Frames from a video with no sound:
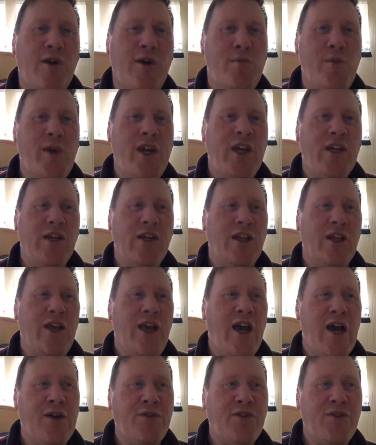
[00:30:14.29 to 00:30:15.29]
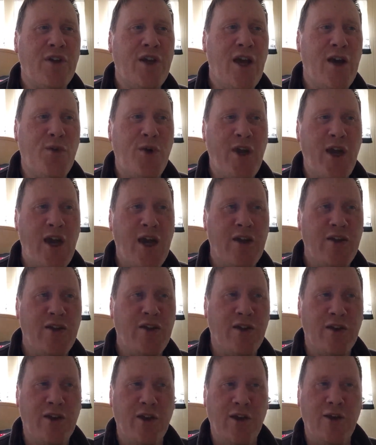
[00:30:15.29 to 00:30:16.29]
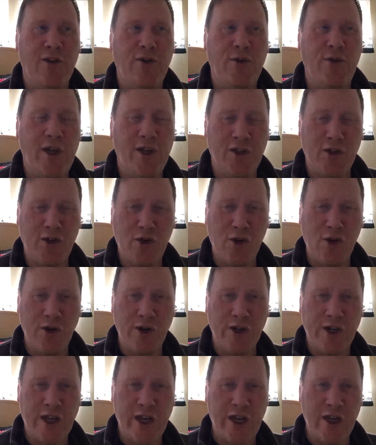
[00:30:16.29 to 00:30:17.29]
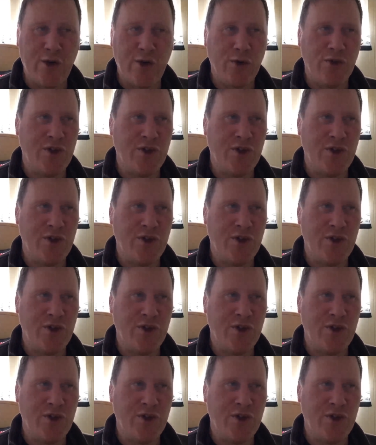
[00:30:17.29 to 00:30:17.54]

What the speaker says: Immediately after that, we had the corner kick,